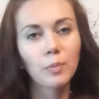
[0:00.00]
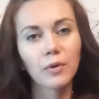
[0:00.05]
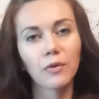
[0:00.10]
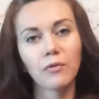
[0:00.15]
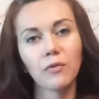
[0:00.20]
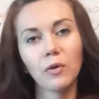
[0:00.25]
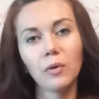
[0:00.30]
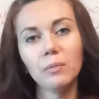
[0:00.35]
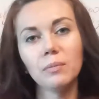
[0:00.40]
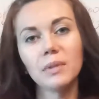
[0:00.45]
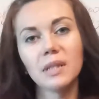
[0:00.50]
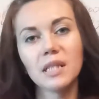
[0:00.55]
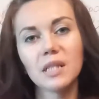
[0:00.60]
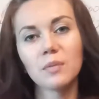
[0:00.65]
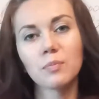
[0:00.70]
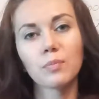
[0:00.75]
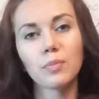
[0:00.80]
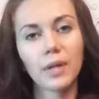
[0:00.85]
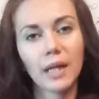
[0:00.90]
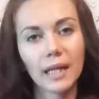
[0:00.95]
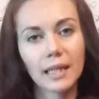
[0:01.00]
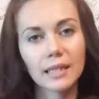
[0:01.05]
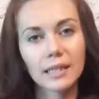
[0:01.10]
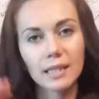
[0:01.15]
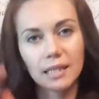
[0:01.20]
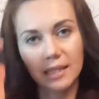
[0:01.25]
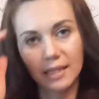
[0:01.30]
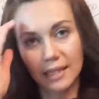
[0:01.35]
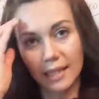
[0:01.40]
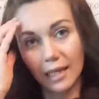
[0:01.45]
perform this
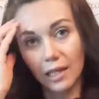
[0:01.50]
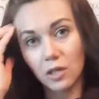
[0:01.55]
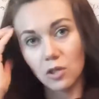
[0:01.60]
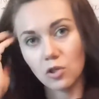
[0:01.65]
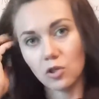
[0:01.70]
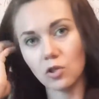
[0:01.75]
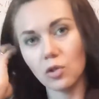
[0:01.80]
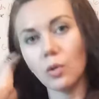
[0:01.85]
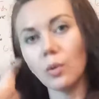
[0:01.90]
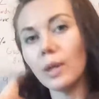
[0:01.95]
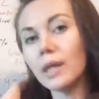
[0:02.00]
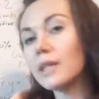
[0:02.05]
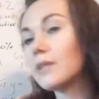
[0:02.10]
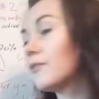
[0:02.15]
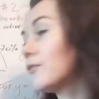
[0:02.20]
practice stage. So at